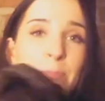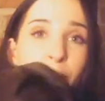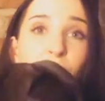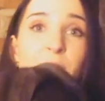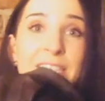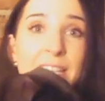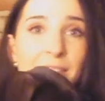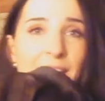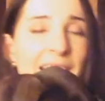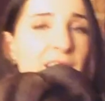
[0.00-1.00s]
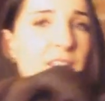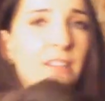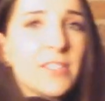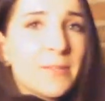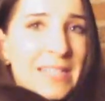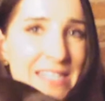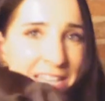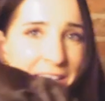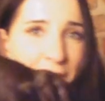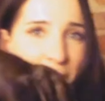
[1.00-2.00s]
before Dill can get a chance to eat
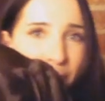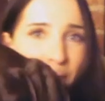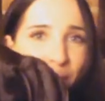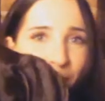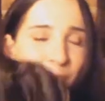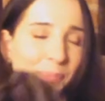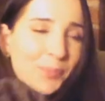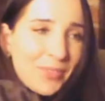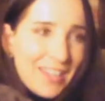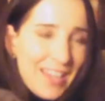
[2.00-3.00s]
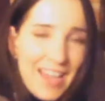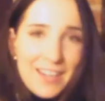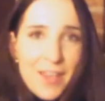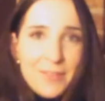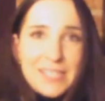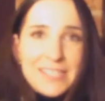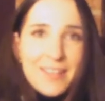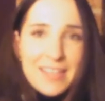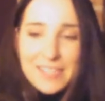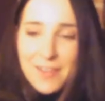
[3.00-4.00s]
it. And Otis
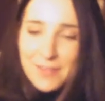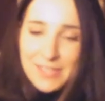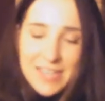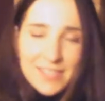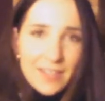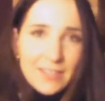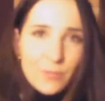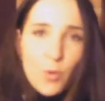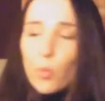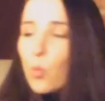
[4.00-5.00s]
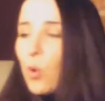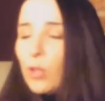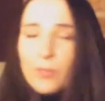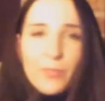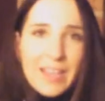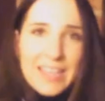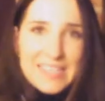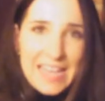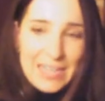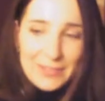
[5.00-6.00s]
stuck his nose in, started wolfing it
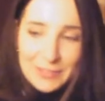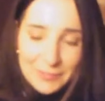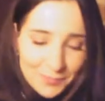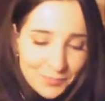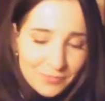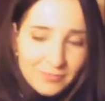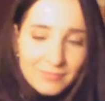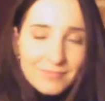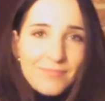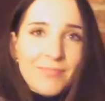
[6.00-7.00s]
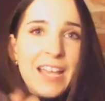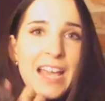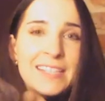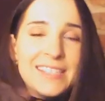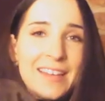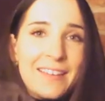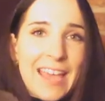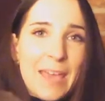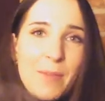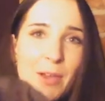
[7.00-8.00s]
down. And Dillon
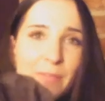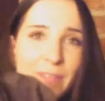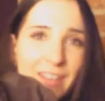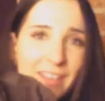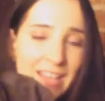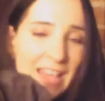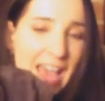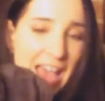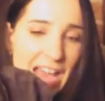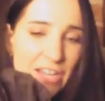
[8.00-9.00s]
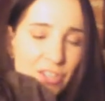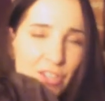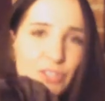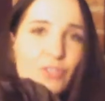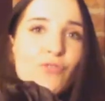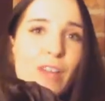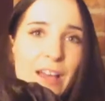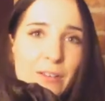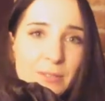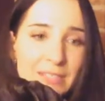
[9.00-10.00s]
came over and just
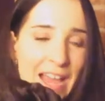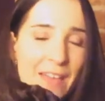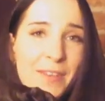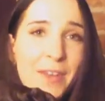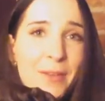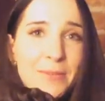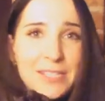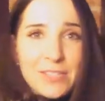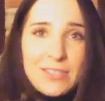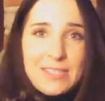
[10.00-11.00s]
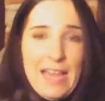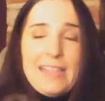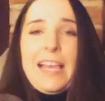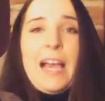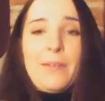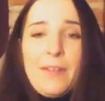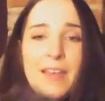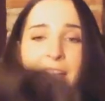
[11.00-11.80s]
growled. And then Otis just sat down